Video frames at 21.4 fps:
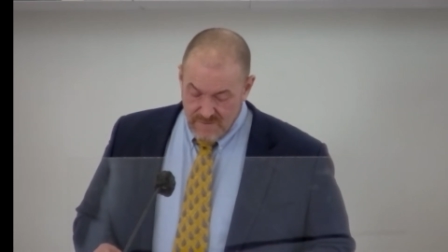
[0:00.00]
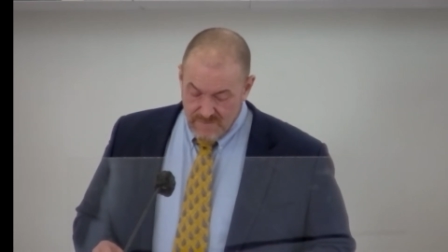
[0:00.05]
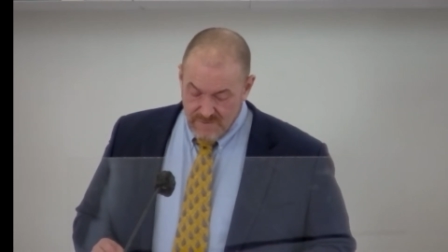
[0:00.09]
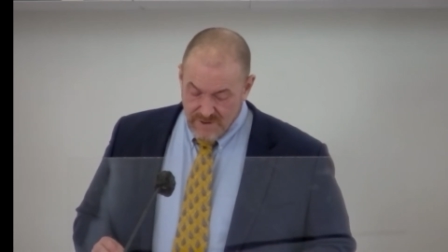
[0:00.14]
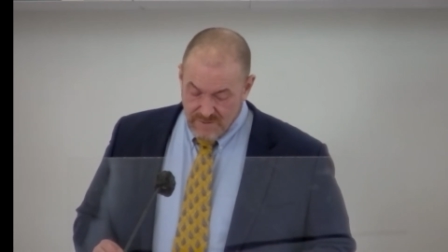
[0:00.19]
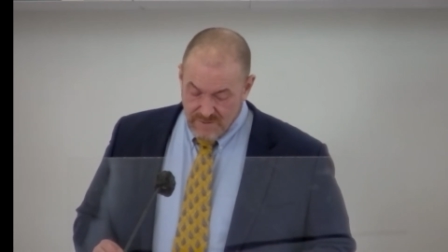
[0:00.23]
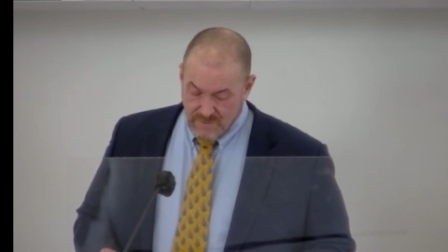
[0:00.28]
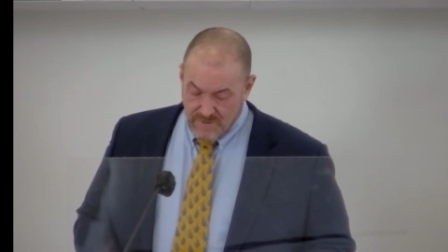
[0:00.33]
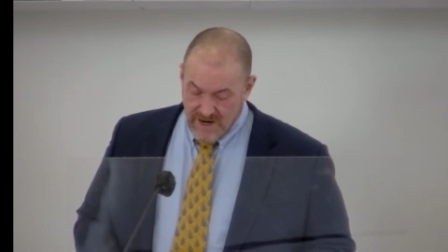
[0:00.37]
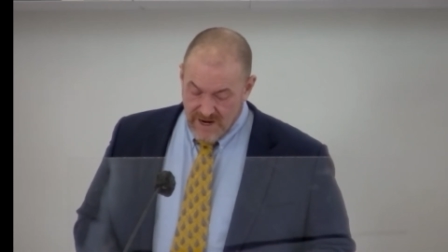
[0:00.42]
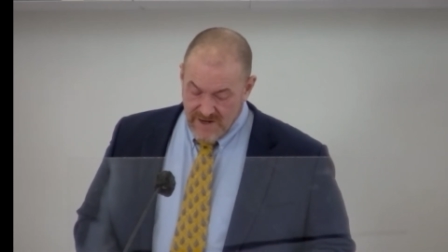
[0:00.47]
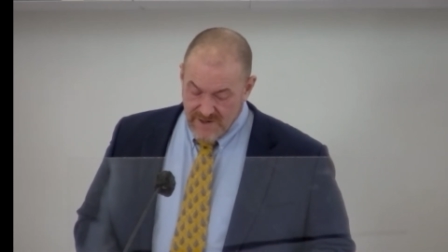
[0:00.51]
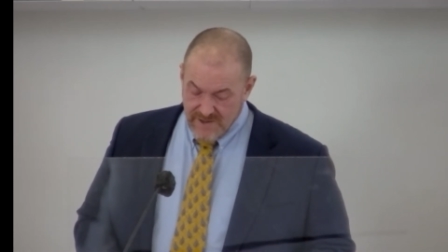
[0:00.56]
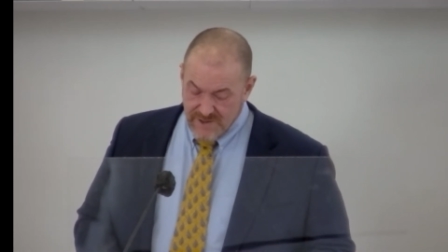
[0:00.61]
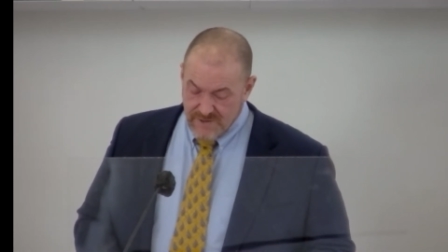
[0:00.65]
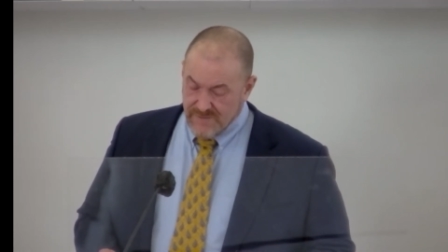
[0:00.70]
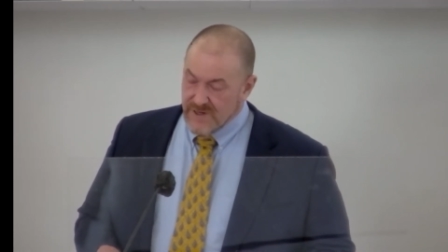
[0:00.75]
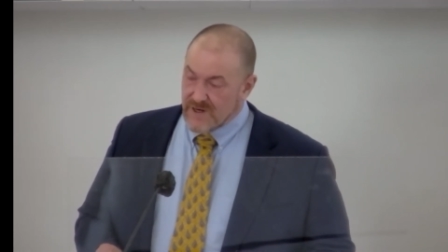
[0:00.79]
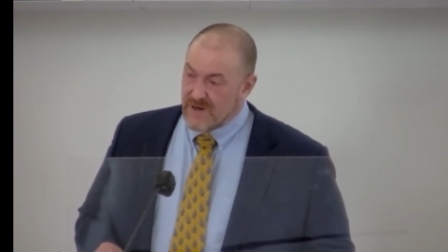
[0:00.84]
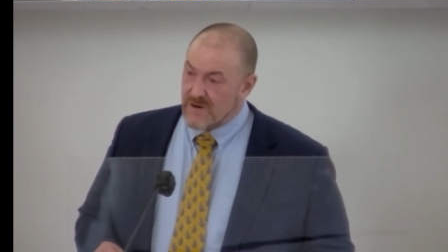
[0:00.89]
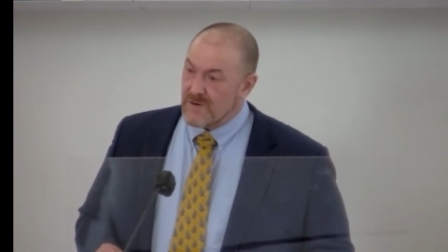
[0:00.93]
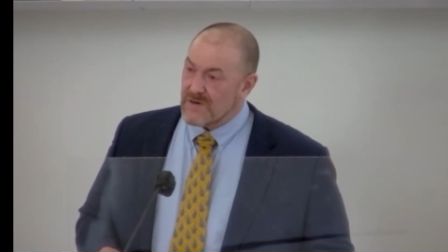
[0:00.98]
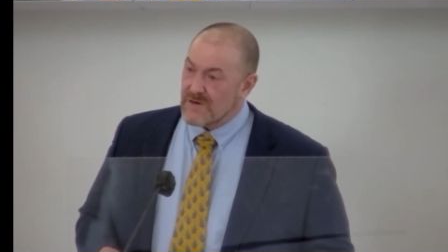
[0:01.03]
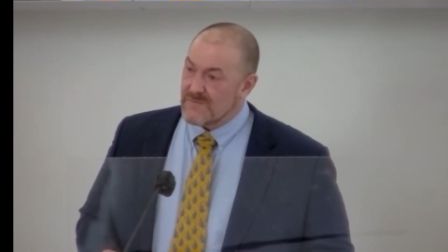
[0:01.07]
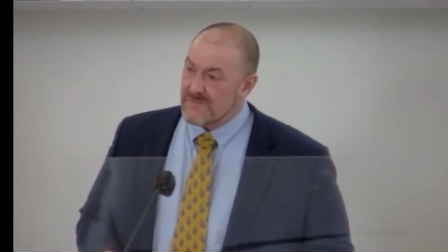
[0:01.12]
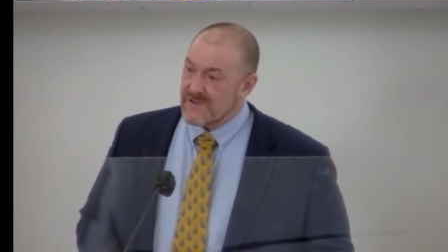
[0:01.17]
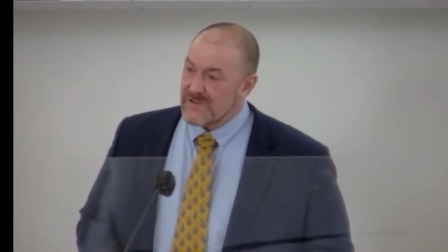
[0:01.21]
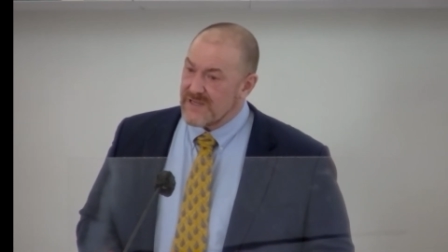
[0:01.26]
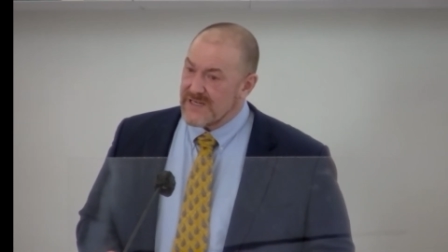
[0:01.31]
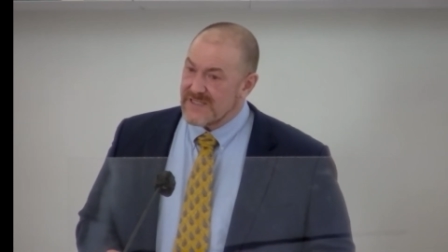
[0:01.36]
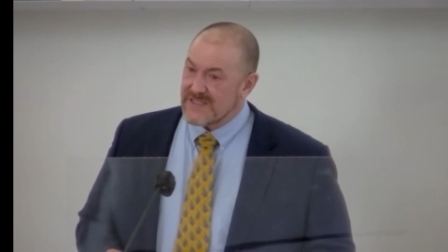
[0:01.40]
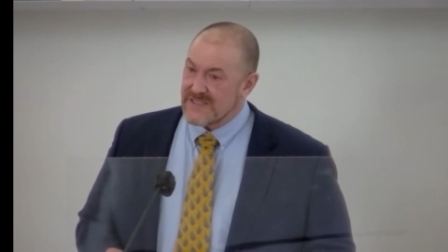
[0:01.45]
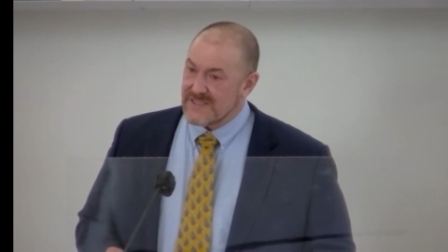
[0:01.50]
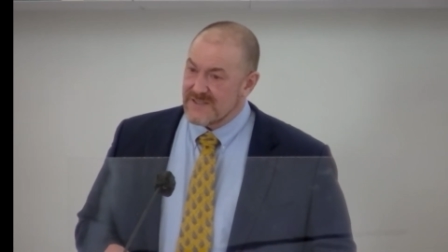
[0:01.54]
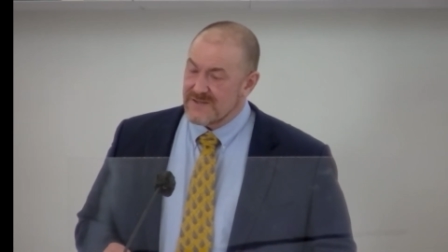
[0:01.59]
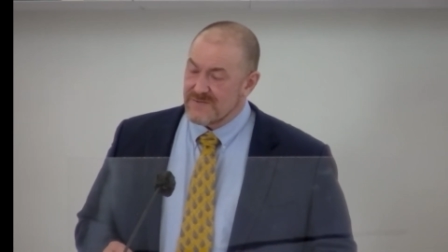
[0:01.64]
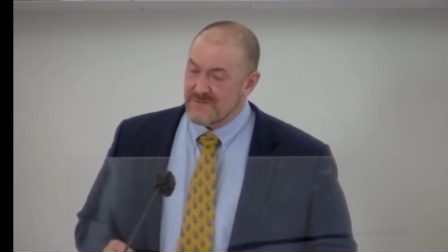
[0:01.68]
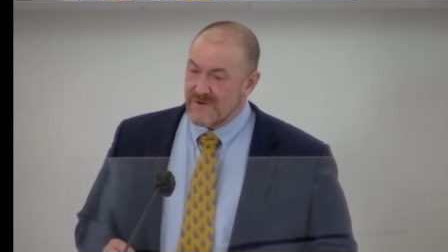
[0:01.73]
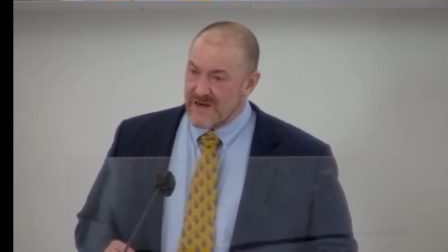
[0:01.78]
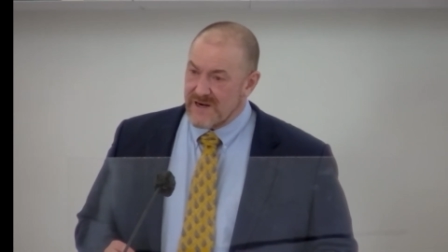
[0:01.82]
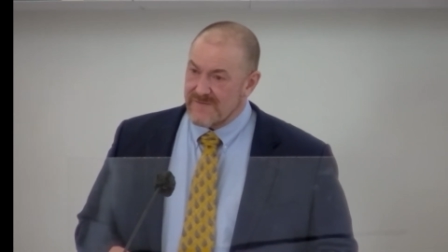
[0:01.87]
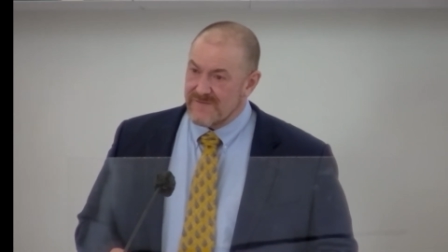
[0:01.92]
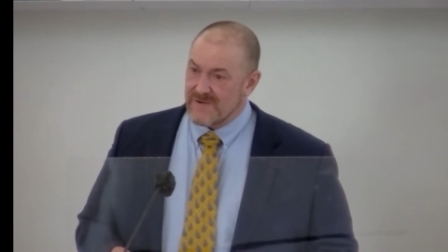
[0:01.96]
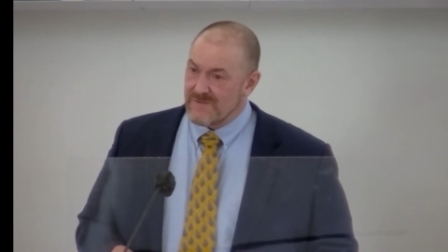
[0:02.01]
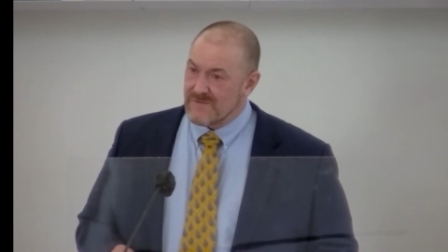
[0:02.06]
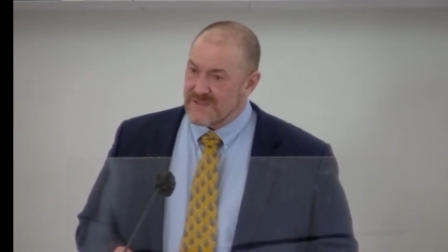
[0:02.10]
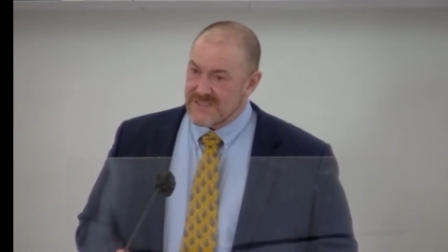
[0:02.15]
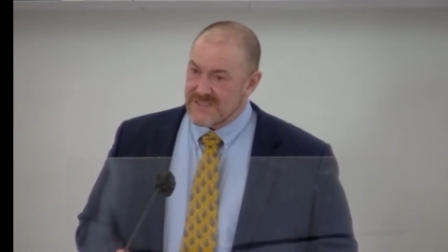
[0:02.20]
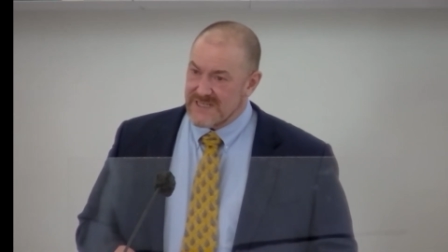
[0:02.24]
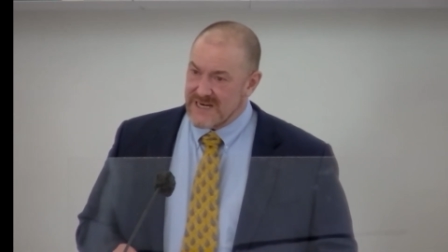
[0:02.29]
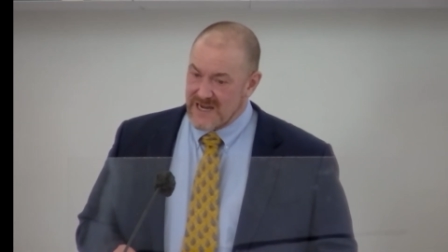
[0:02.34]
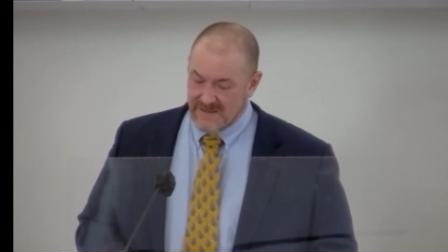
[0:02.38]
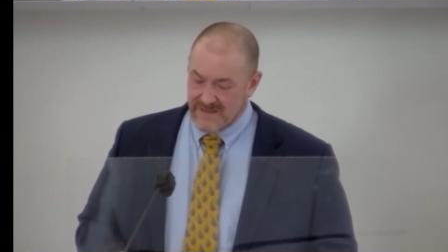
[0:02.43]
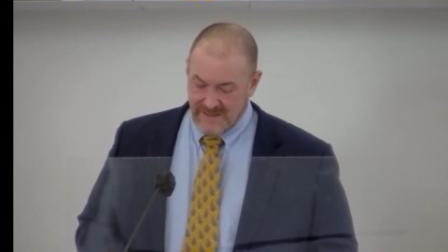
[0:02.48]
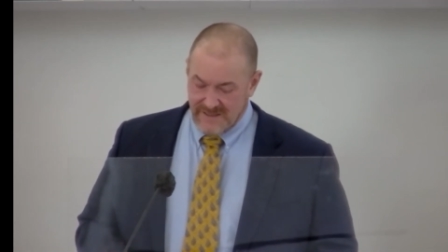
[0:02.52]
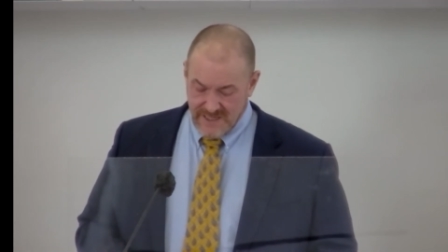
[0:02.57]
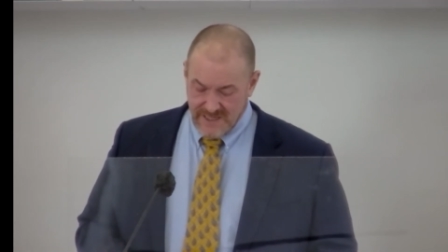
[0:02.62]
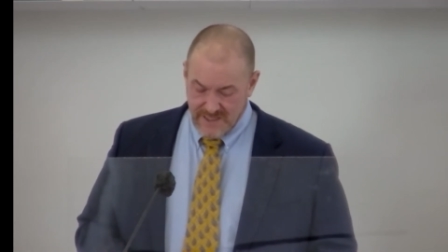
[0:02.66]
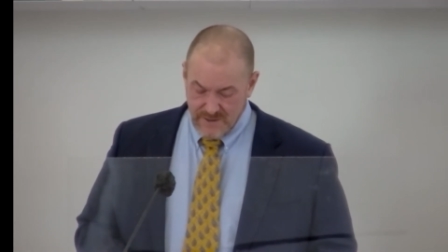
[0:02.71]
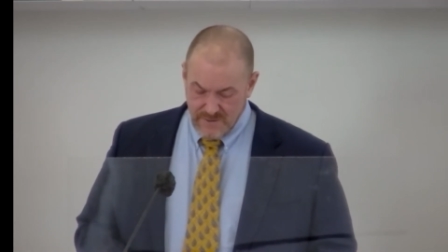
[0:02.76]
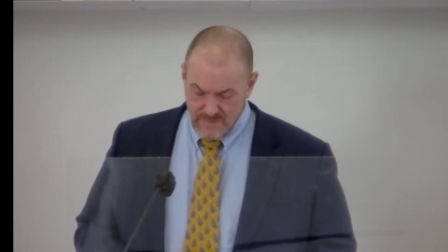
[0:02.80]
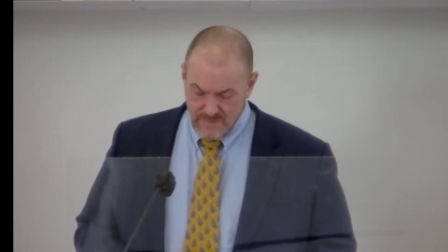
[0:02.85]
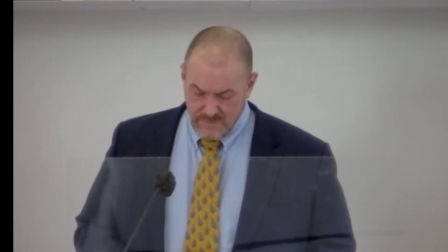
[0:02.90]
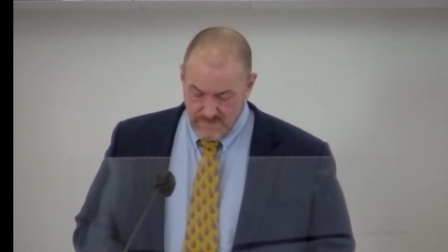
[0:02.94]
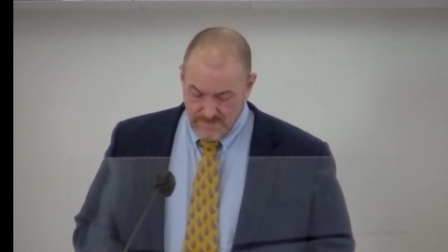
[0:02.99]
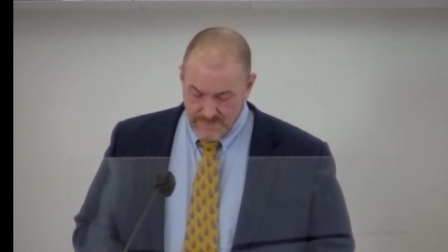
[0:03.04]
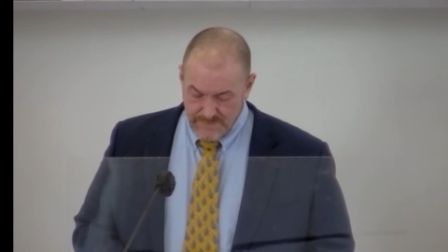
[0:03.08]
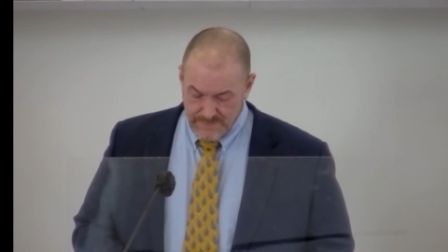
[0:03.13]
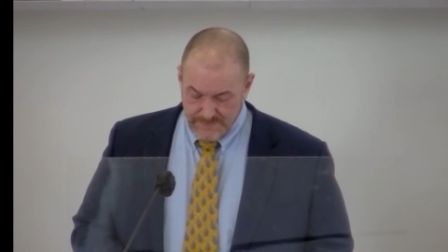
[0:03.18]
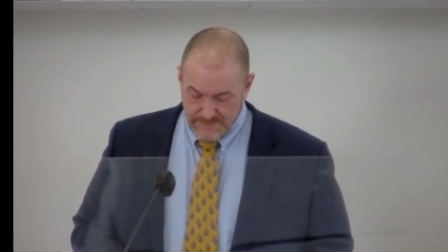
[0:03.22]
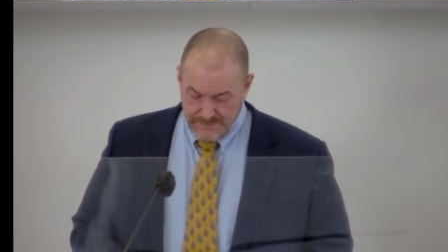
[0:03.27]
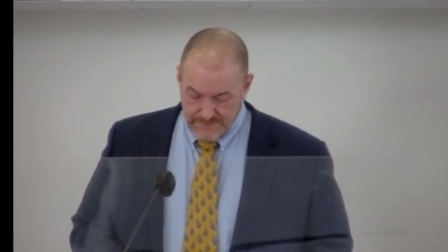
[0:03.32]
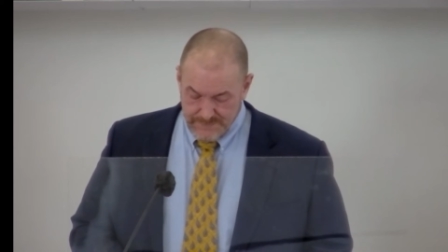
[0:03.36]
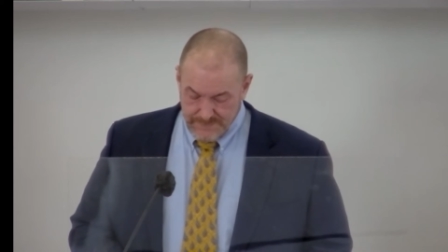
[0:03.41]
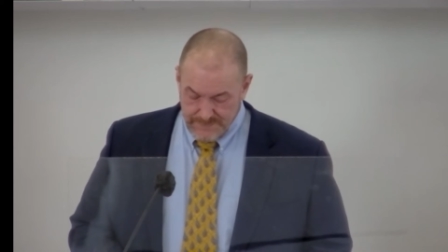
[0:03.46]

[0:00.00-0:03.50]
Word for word: requires you to go to places where everyone's not like you,